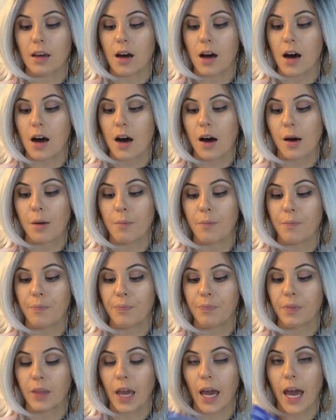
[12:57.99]
I
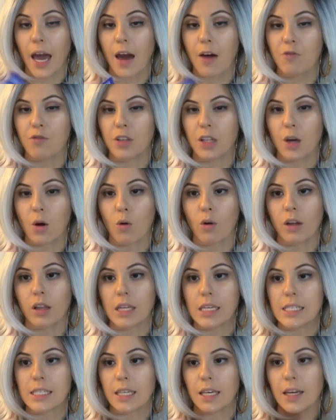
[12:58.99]
have really
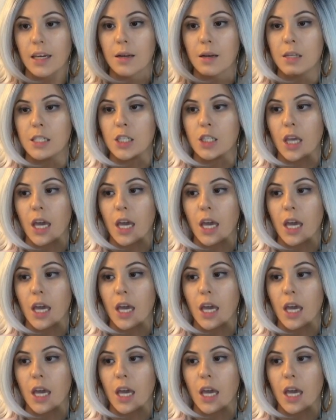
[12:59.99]
oily skin,